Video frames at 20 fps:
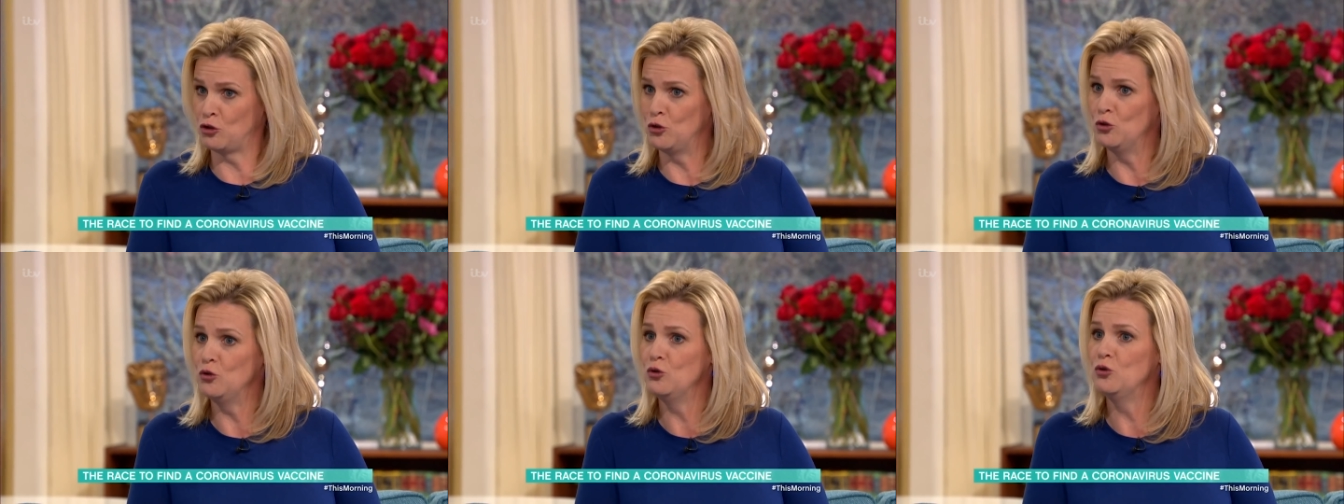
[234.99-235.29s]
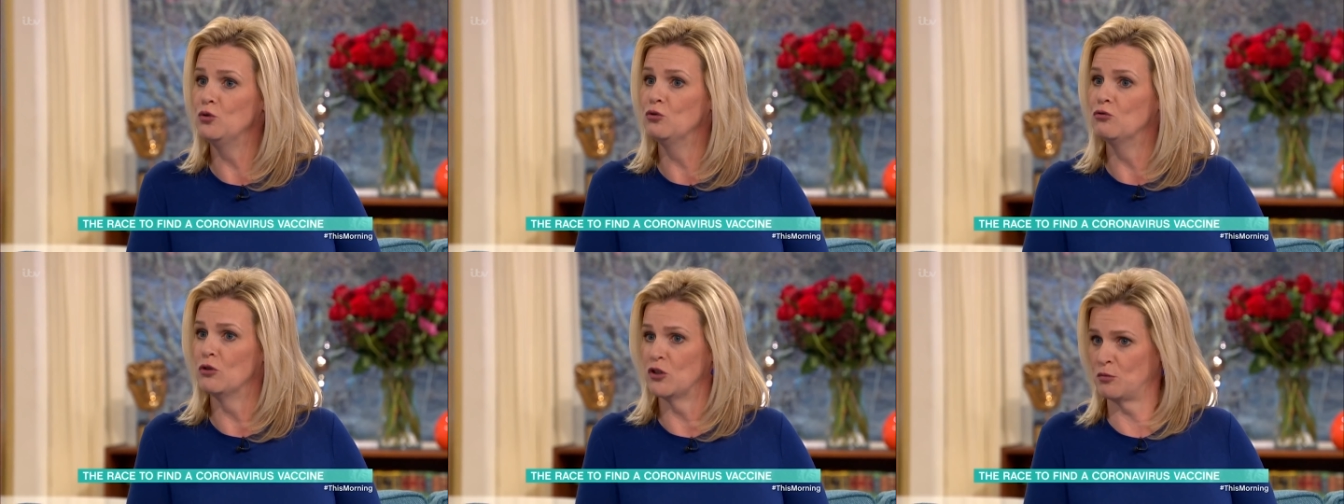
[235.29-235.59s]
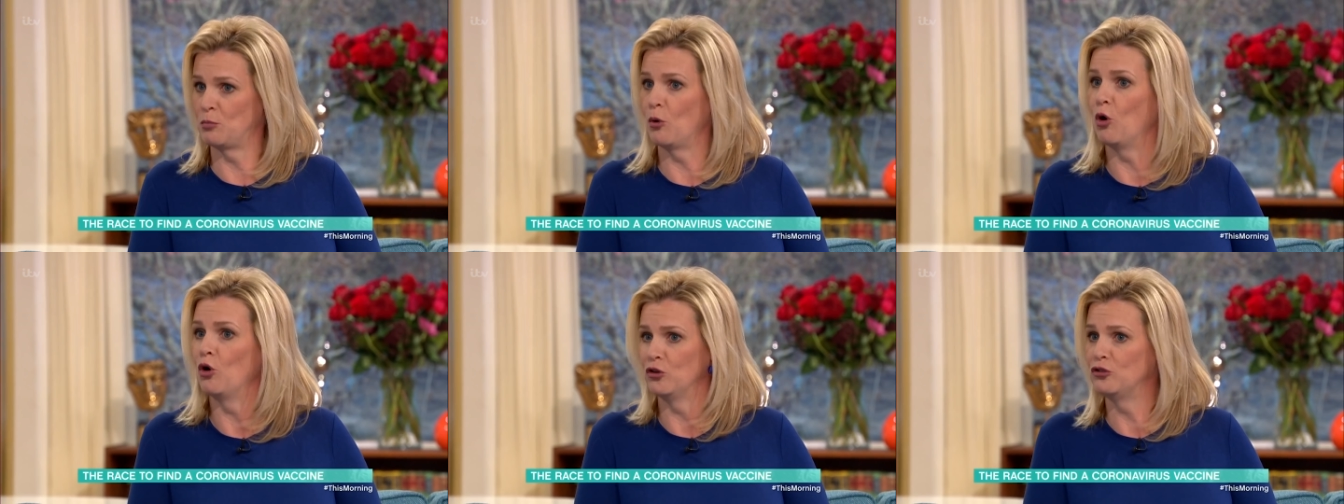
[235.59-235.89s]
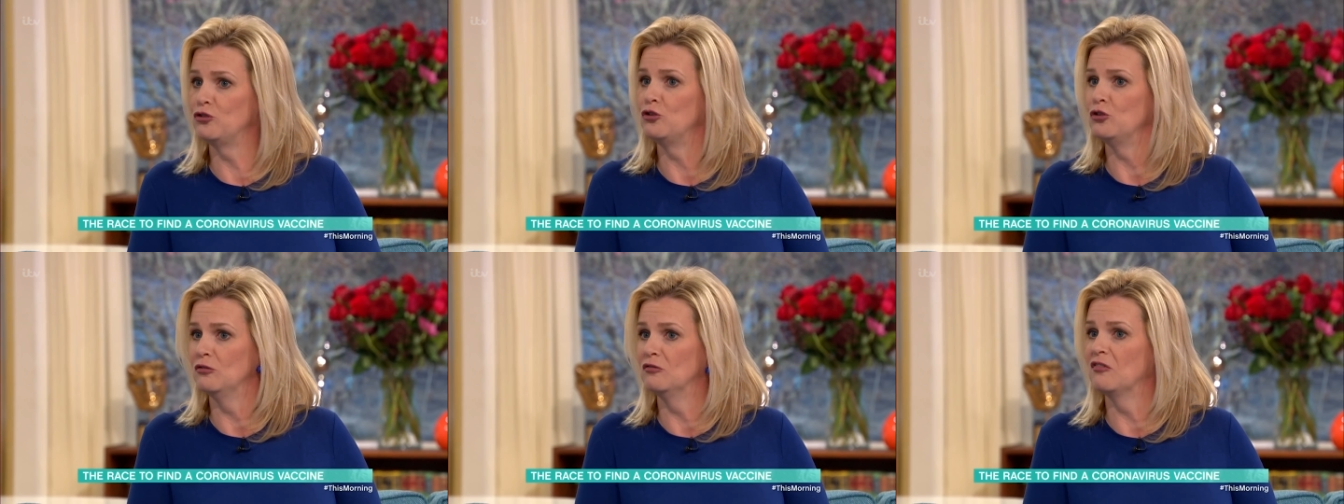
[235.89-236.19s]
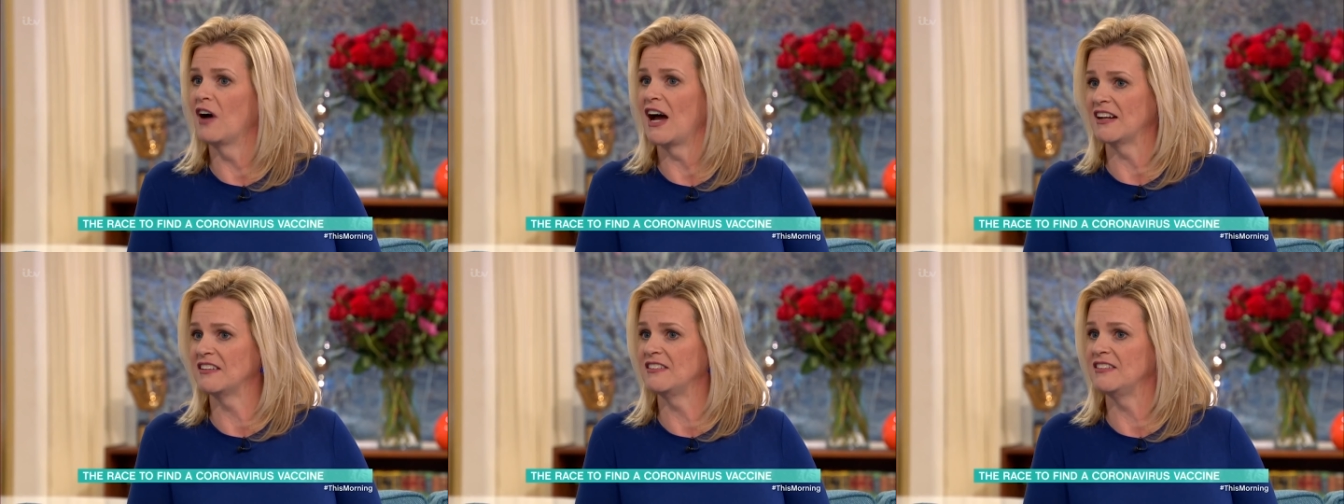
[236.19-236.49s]
to respond to
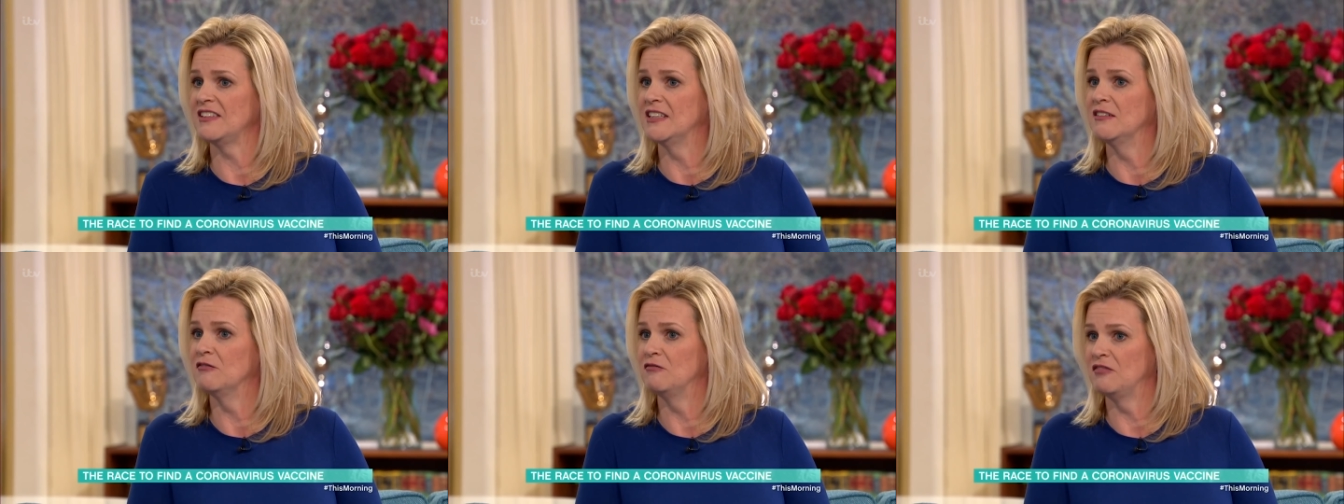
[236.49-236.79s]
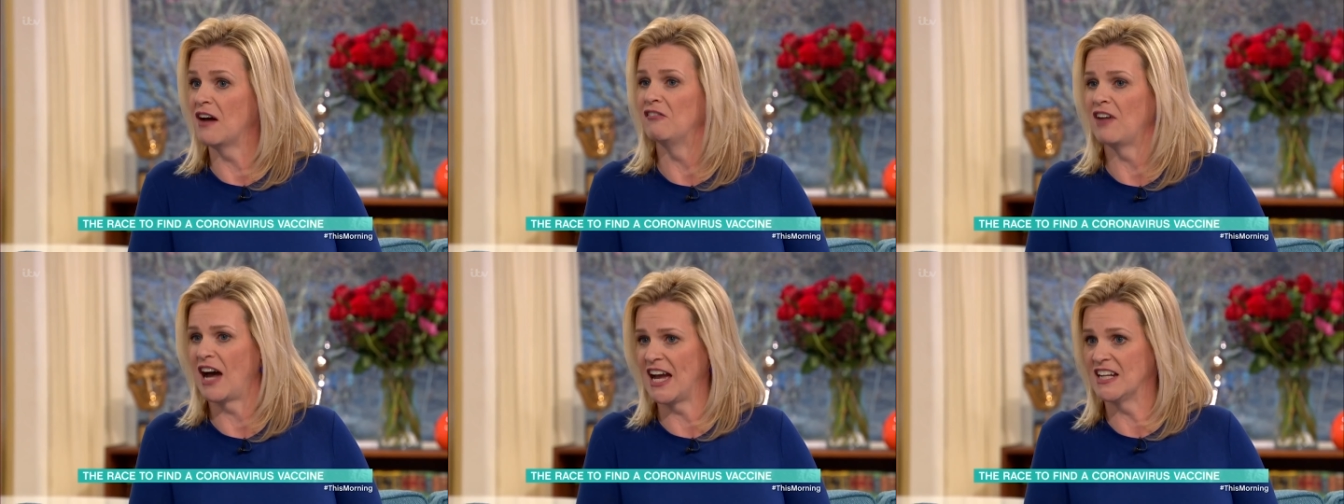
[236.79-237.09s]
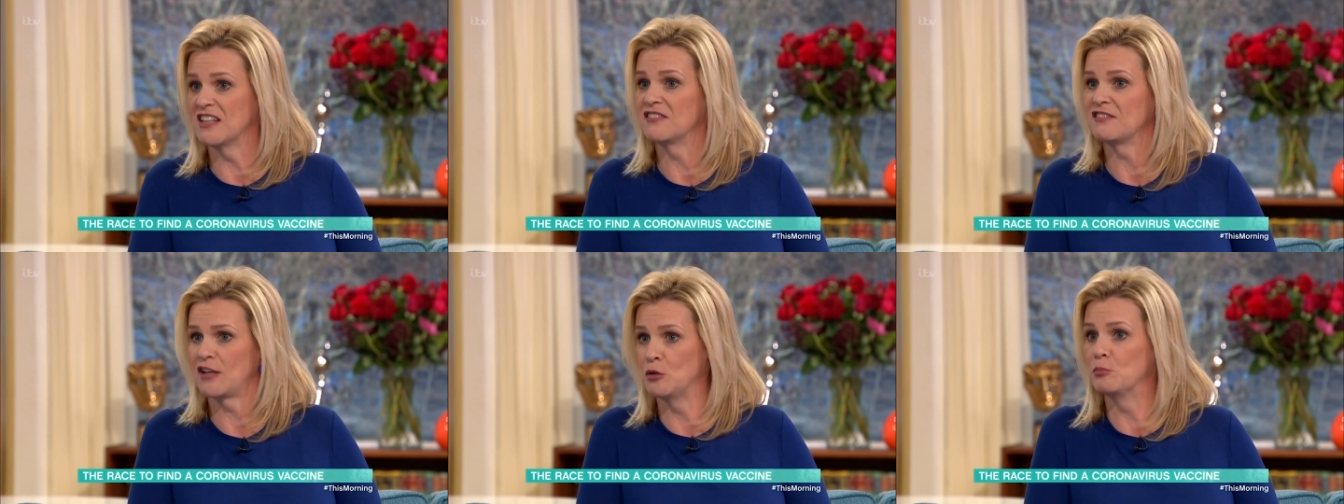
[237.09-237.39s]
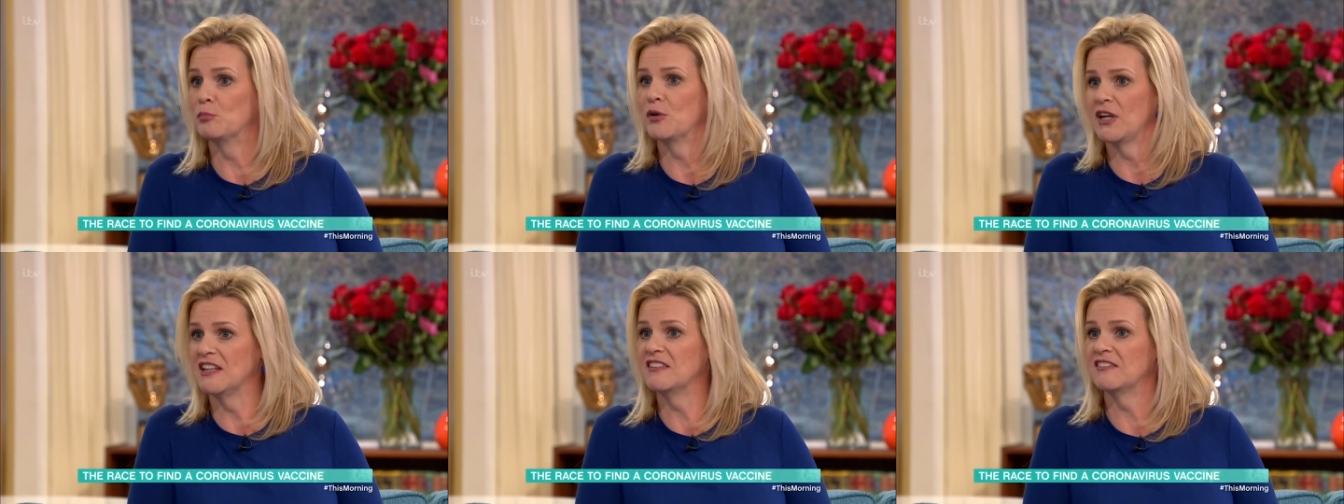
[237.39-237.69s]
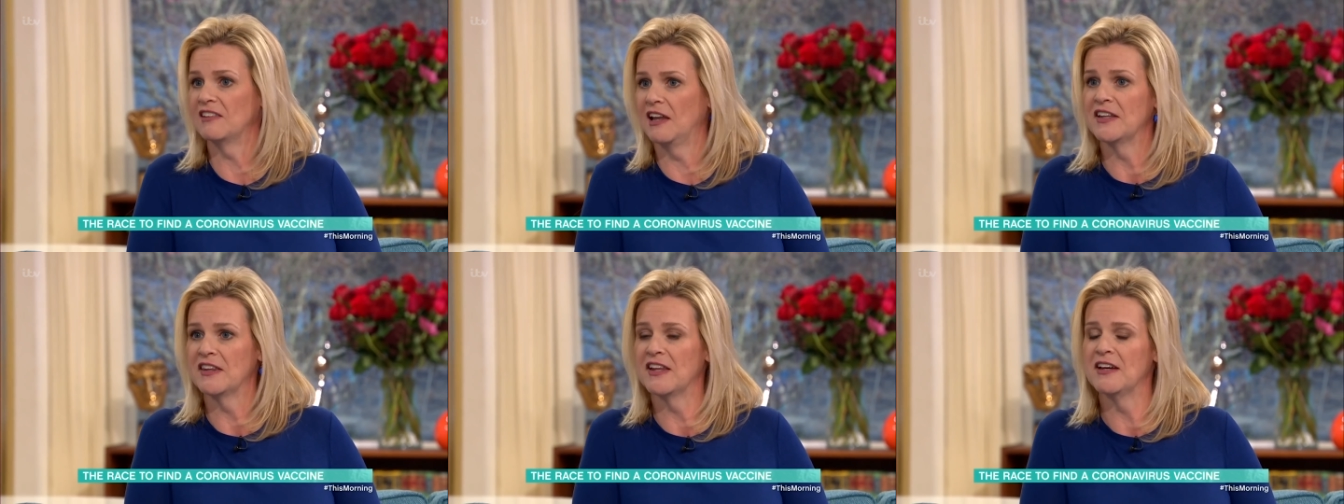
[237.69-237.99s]
vaccine virus outbreaks
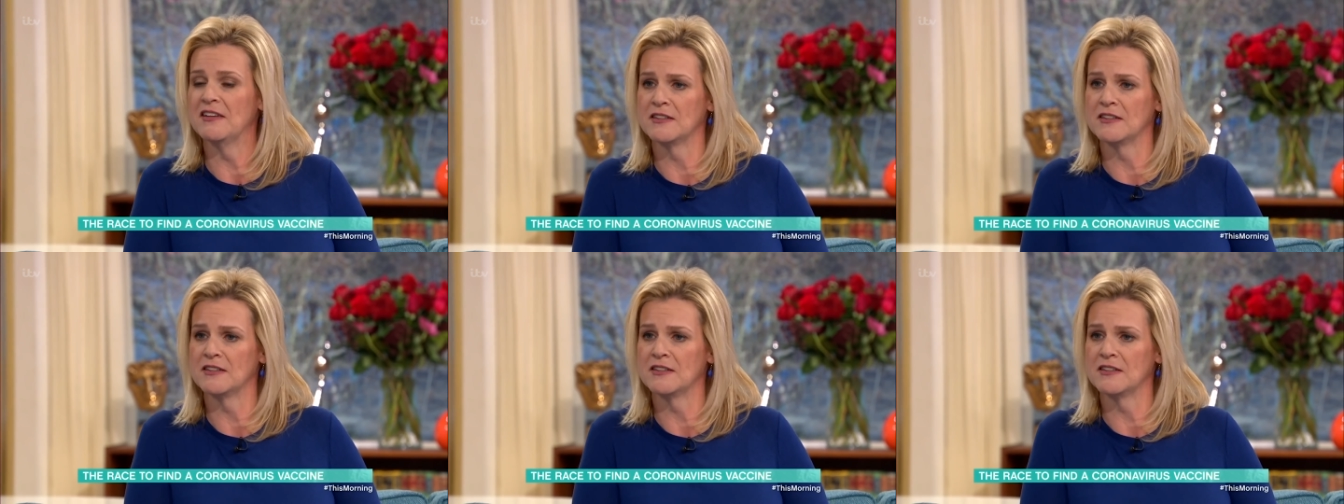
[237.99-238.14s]
like this. Is this,